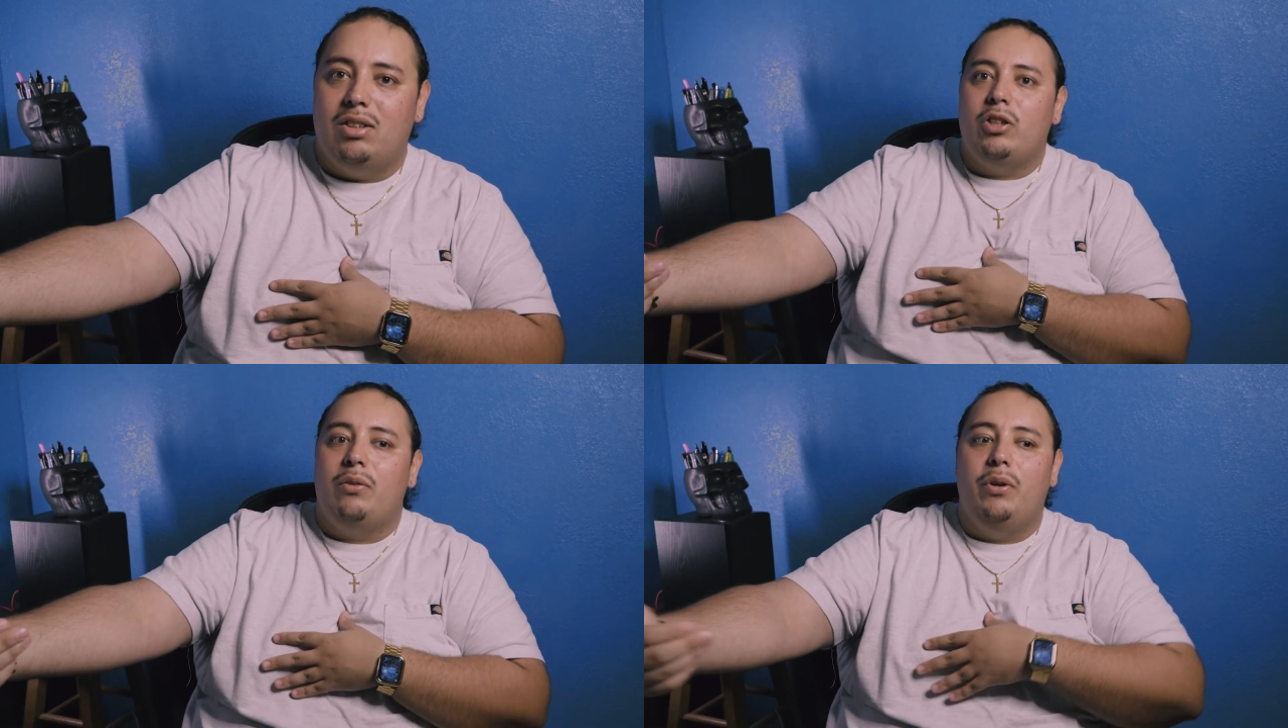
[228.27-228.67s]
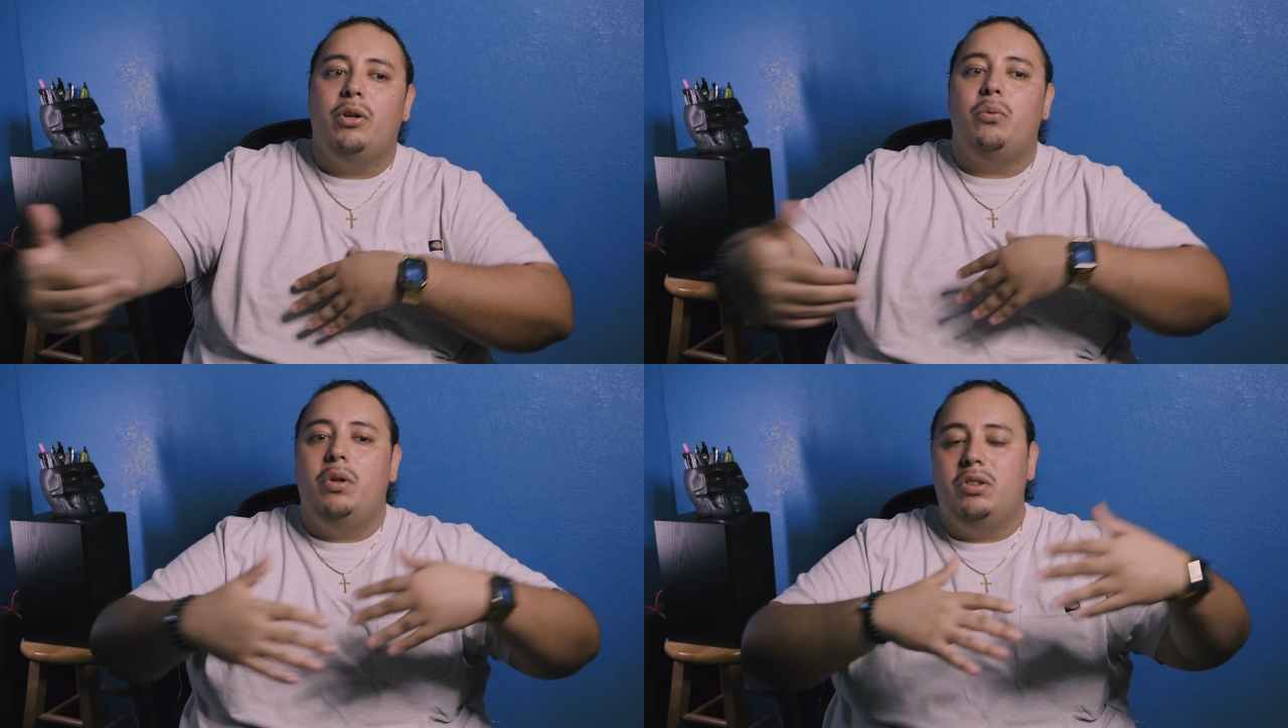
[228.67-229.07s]
So I
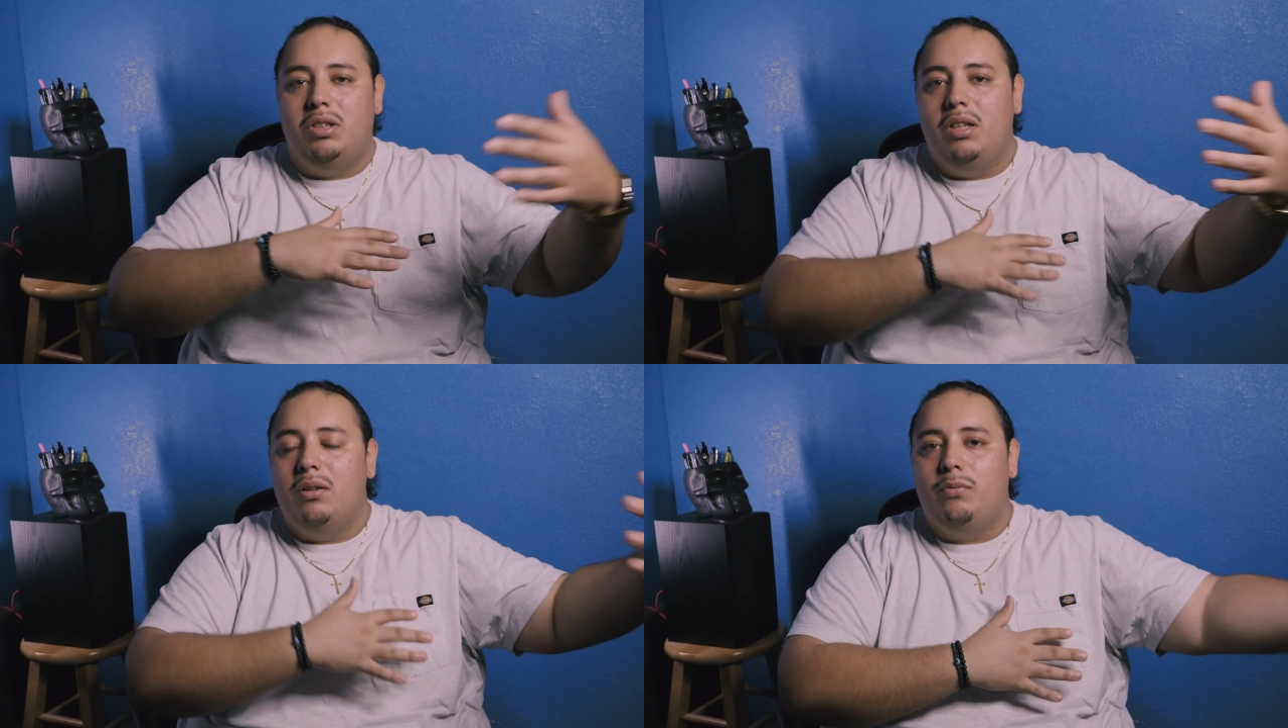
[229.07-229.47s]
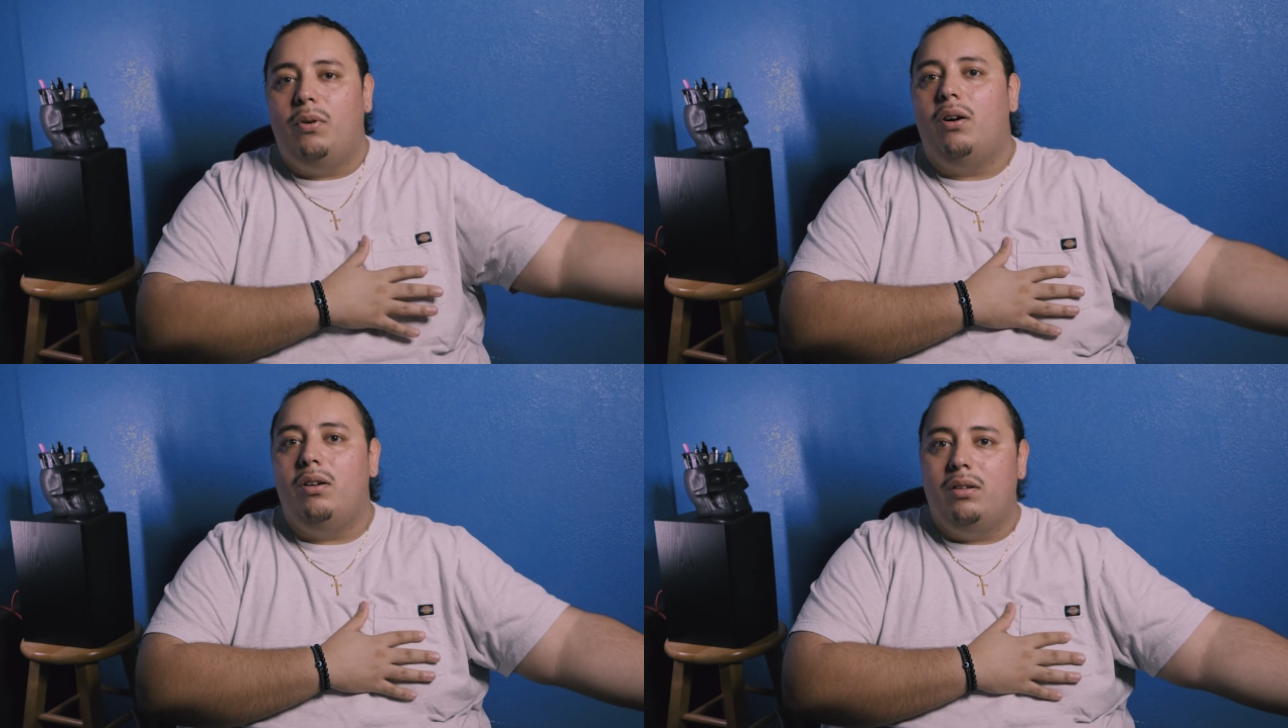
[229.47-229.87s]
figured we'd see the
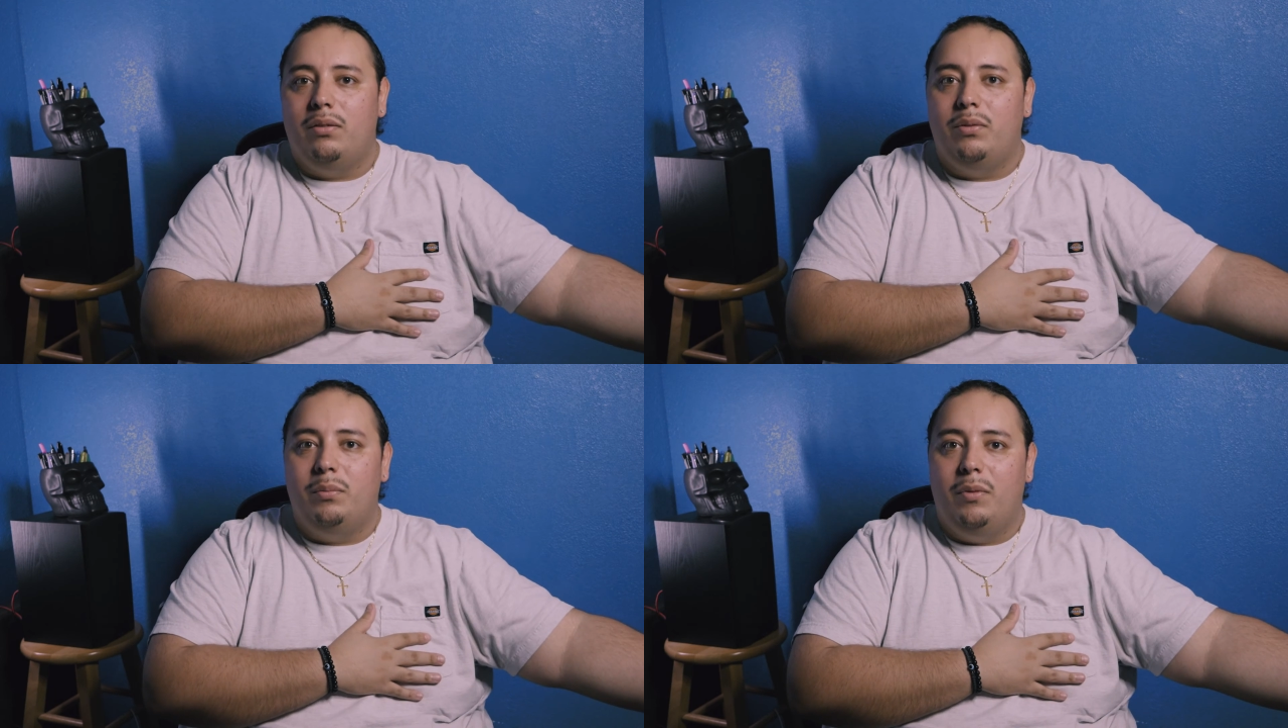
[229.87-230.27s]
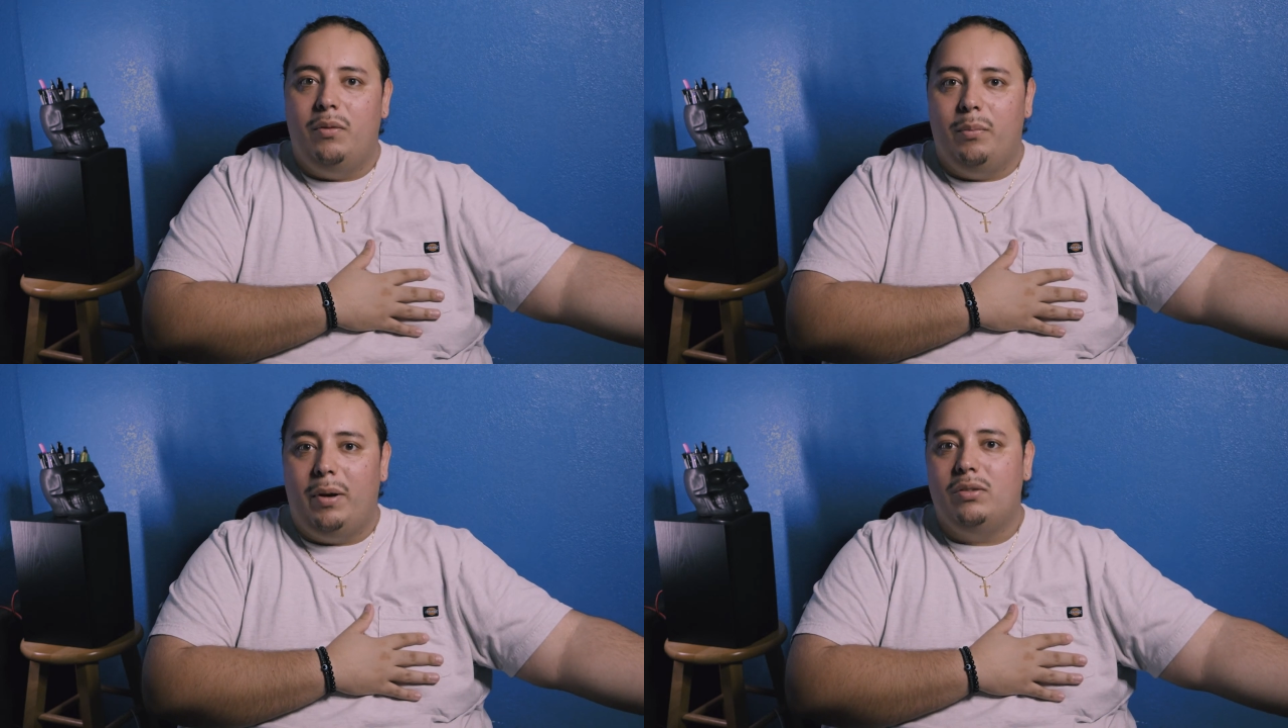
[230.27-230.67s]
fall of
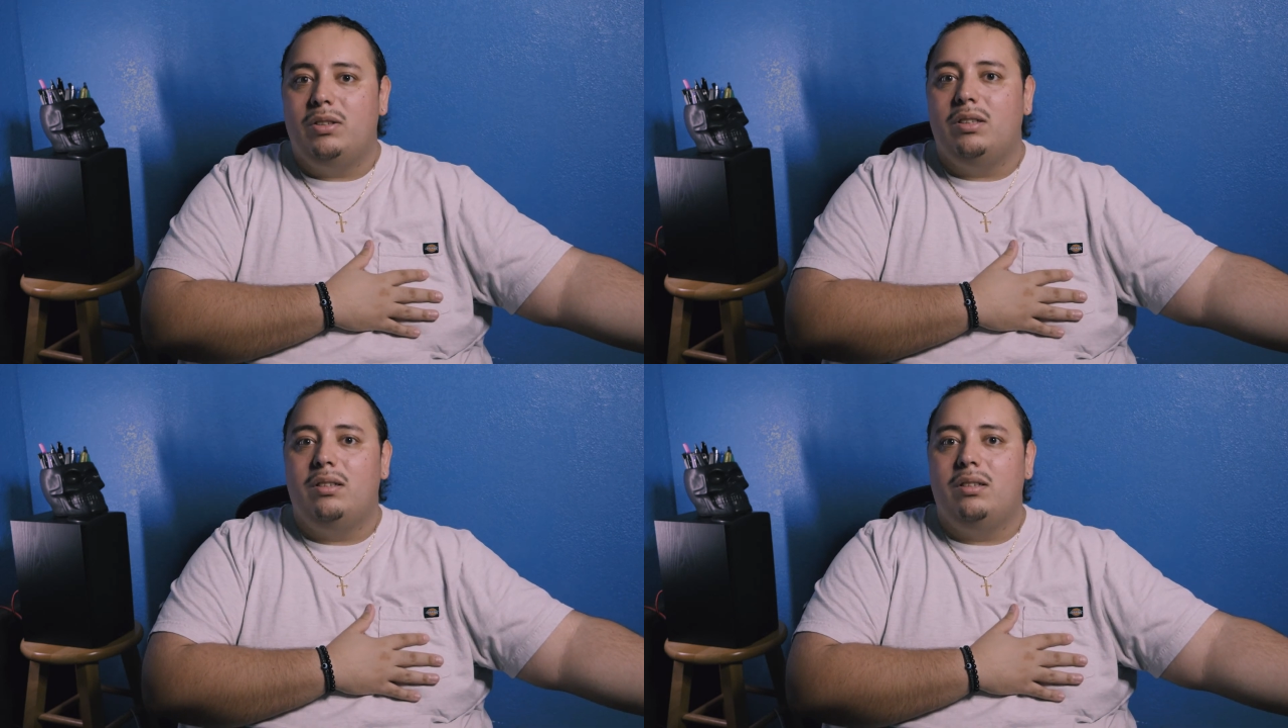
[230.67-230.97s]
the mountain